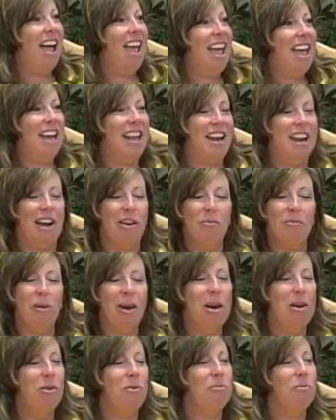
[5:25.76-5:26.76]
And
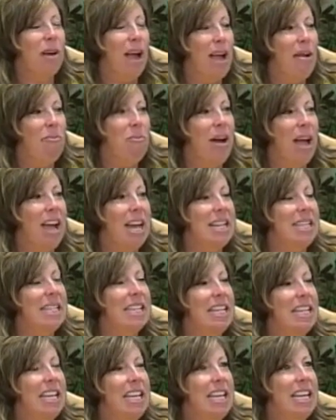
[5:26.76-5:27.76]
what a great way
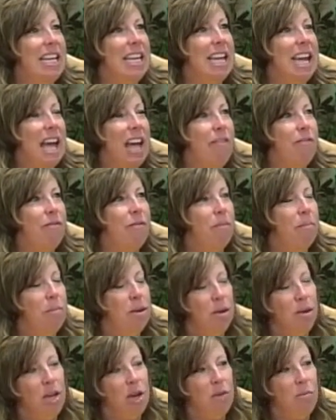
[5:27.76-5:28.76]
to get
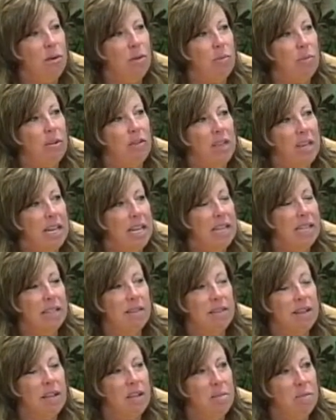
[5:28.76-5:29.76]
familiar with what the needs
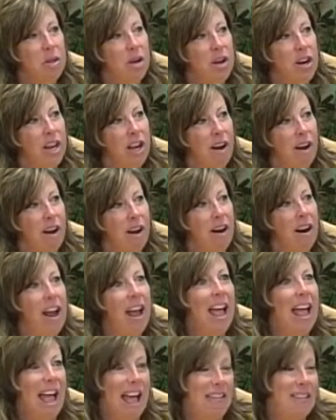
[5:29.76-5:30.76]
of the community are
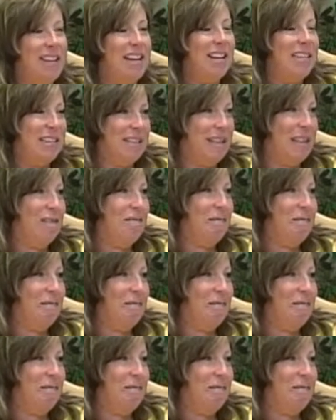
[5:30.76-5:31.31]
and then to give